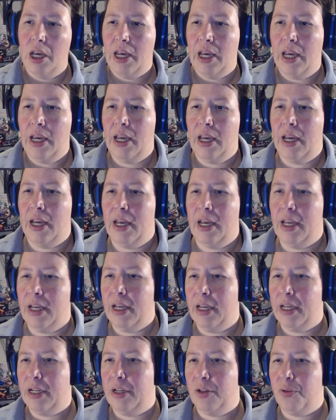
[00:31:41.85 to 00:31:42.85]

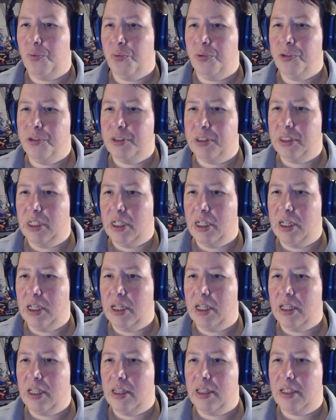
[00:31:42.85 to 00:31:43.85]
And we'll
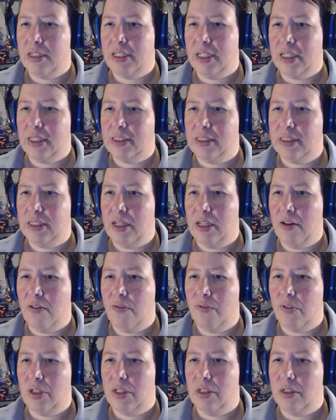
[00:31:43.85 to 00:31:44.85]
say the dex
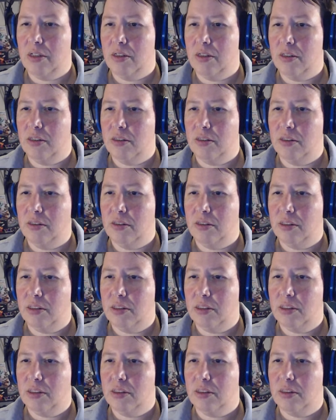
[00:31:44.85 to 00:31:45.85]
save
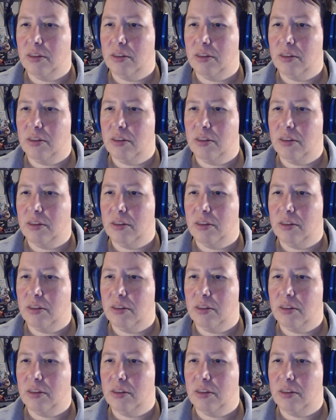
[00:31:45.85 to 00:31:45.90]
is